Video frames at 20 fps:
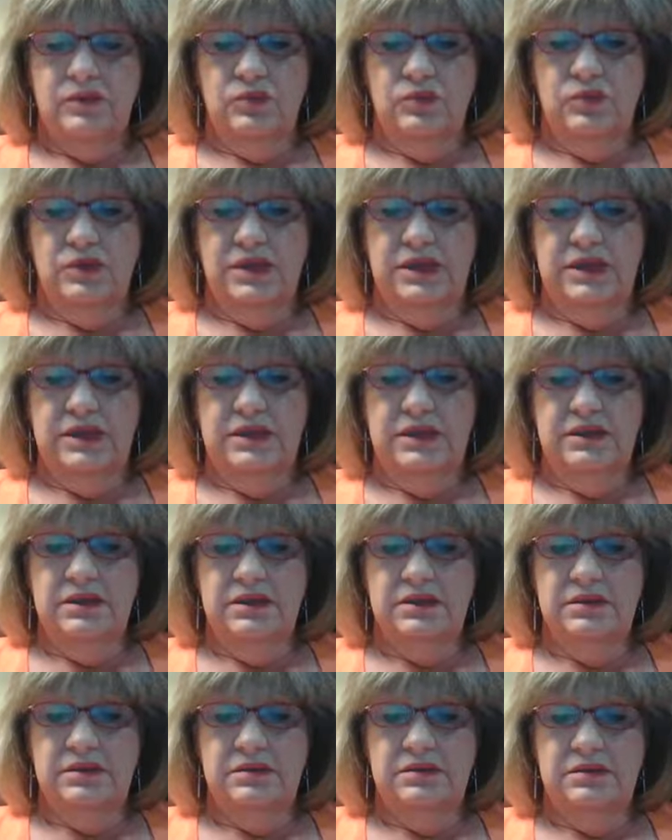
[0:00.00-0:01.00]

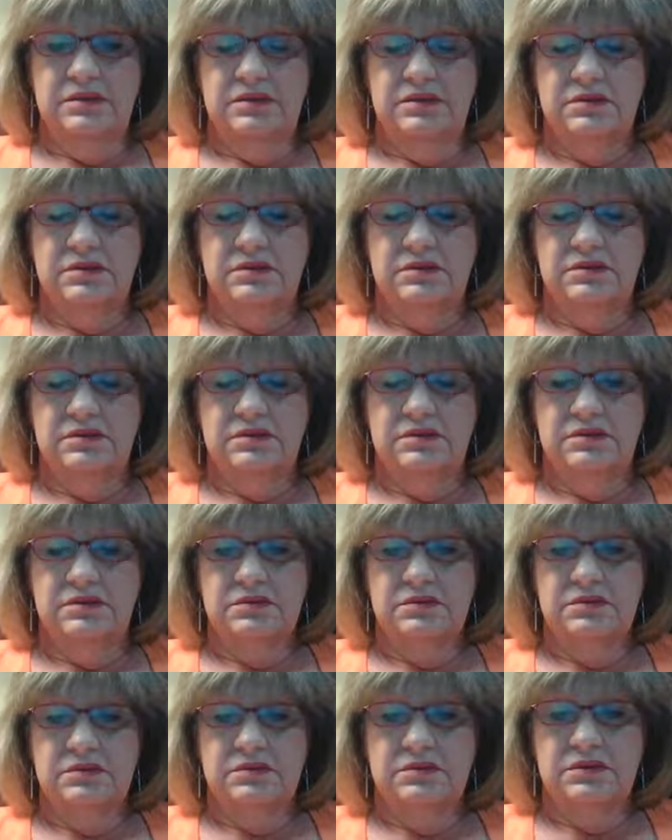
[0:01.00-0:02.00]
we
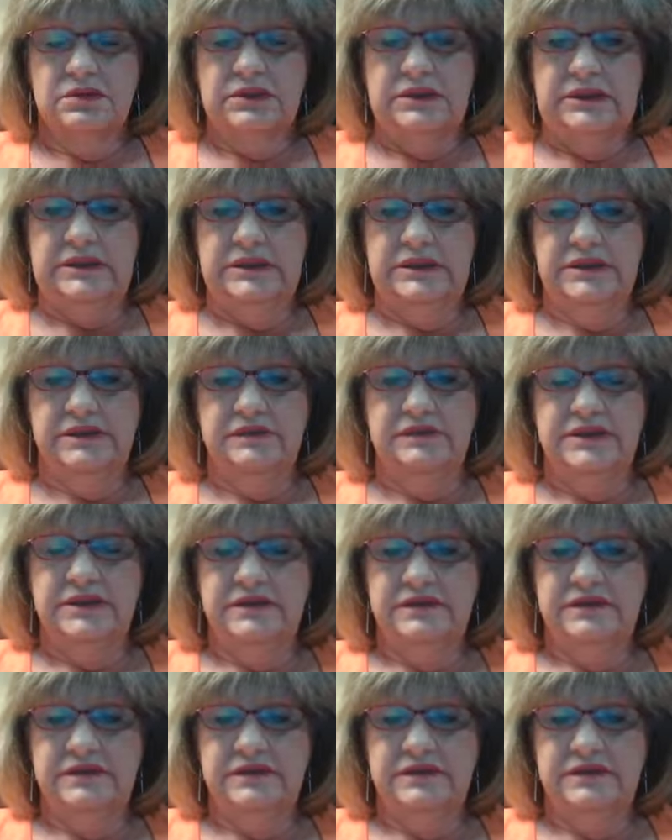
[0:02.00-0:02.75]
lived